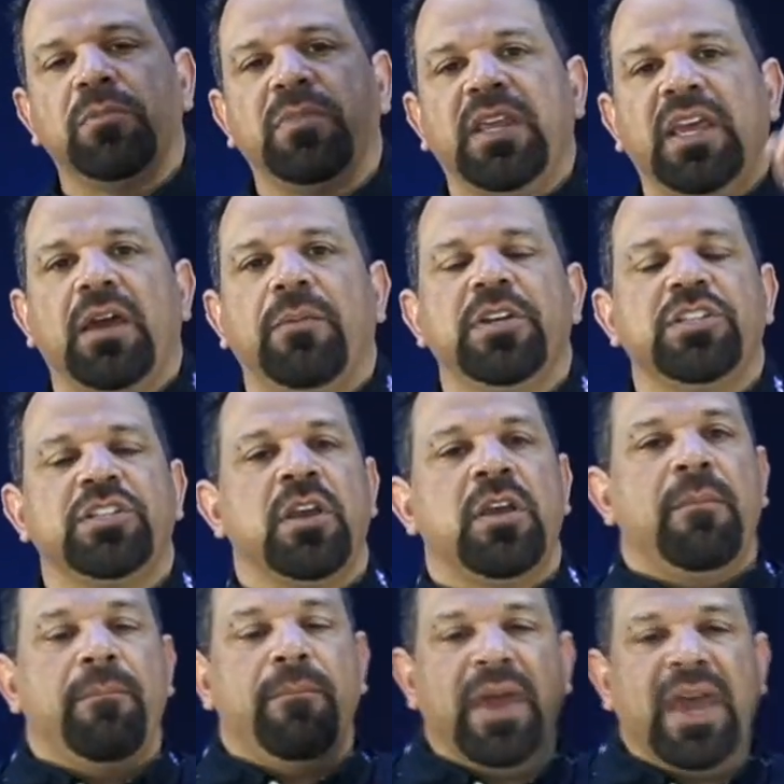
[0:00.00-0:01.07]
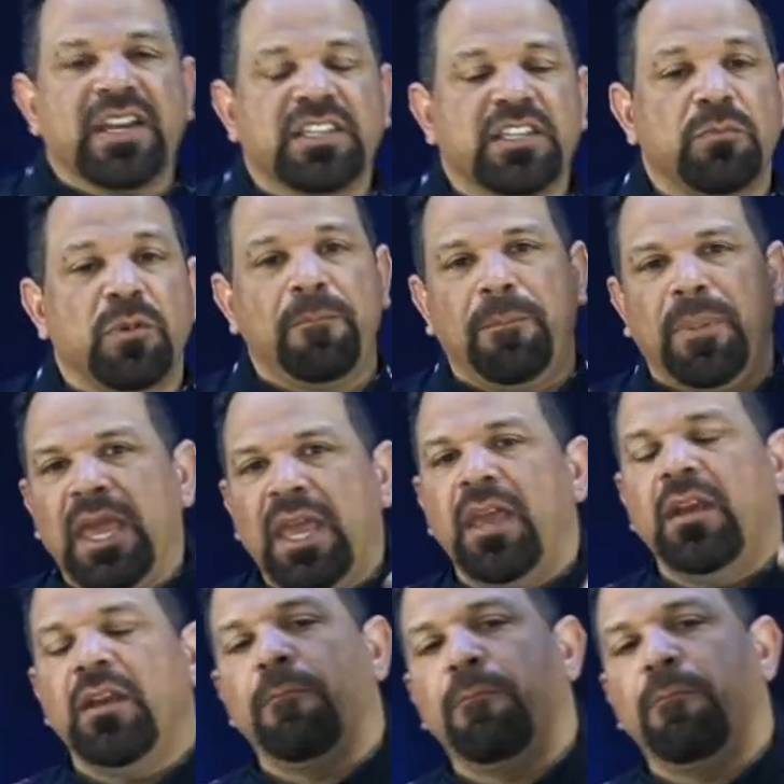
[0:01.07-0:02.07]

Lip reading: damage, maximum pain and